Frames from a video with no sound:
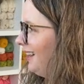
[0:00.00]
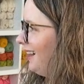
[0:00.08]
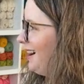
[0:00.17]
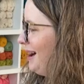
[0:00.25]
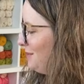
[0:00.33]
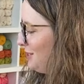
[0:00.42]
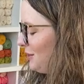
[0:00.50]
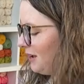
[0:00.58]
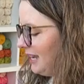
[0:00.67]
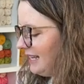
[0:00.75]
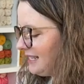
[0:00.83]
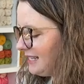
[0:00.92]
Um, so,
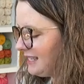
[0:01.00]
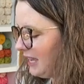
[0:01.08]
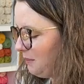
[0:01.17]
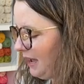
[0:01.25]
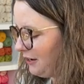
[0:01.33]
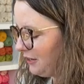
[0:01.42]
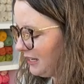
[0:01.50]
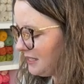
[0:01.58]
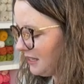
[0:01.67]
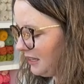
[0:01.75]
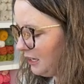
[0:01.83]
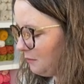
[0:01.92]
and it's the same pattern as
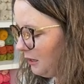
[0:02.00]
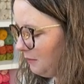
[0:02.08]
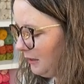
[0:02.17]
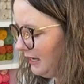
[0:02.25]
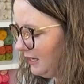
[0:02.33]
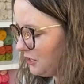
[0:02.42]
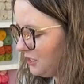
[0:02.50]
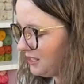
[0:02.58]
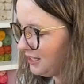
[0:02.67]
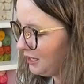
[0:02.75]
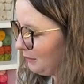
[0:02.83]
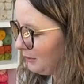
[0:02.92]
the Claire bun beanies, just
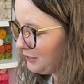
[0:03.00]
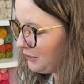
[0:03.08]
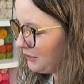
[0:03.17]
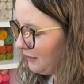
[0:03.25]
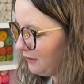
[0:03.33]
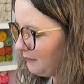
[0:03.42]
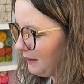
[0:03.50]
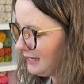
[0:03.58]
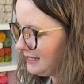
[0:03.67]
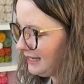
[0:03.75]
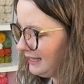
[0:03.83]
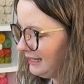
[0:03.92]
the numbers are different
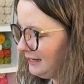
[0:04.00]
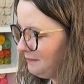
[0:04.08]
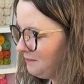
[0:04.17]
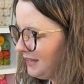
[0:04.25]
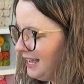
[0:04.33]
basically.